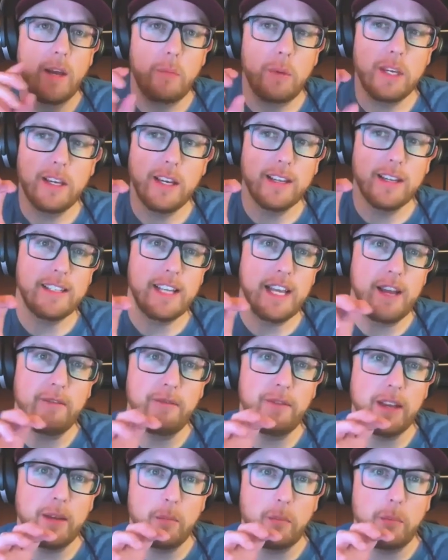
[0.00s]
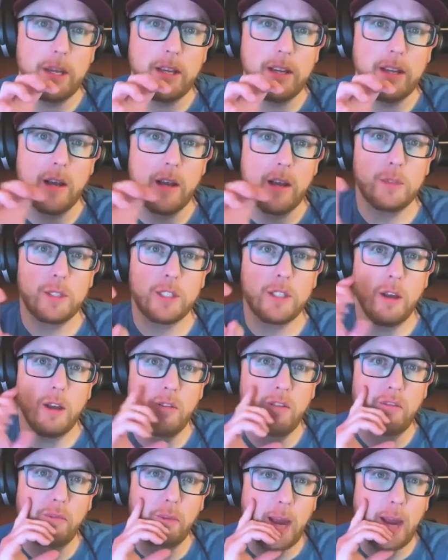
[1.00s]
because if it becomes
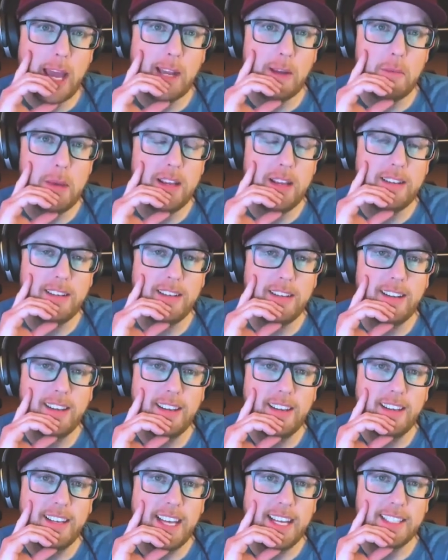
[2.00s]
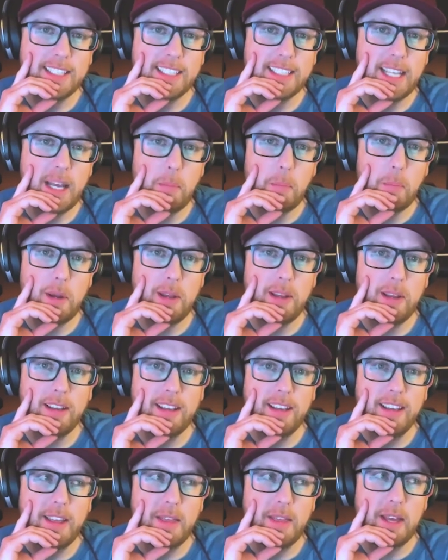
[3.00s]
so fragmented and separate
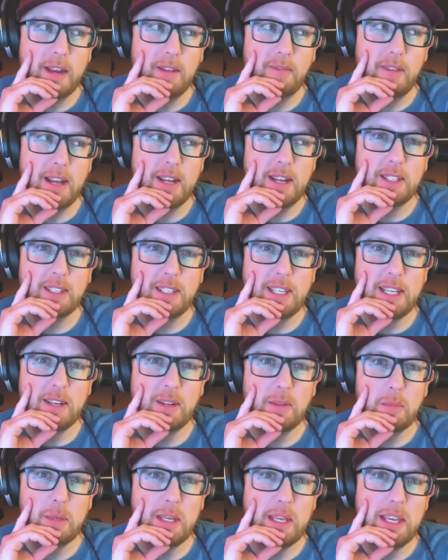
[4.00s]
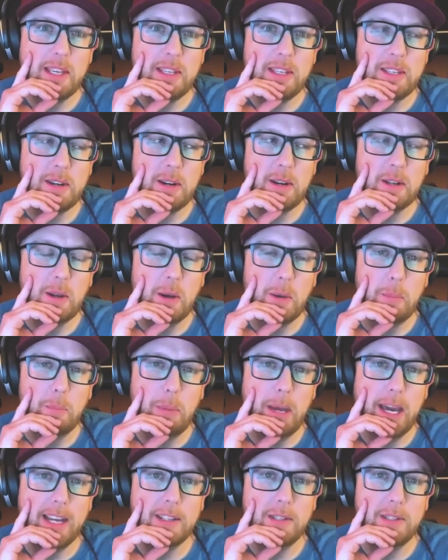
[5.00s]
then eventually it'll be easier to go
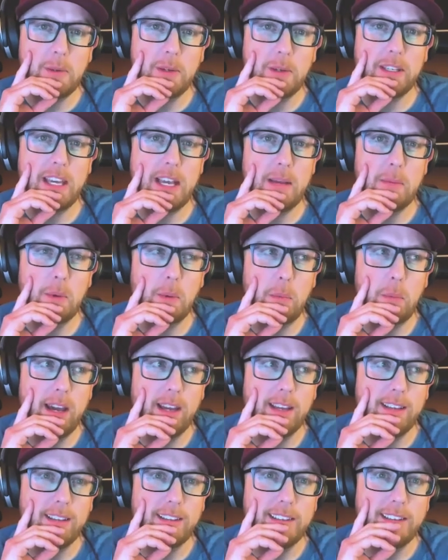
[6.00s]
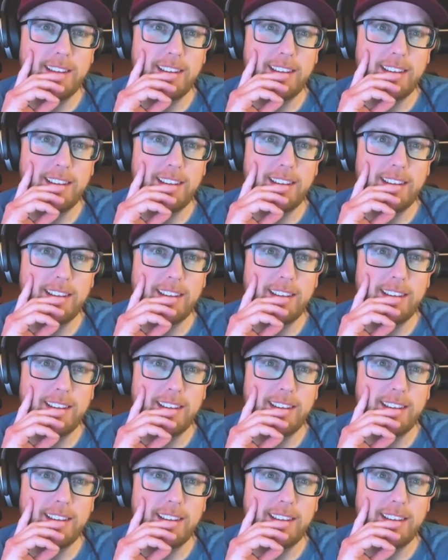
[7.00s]
back to a cable package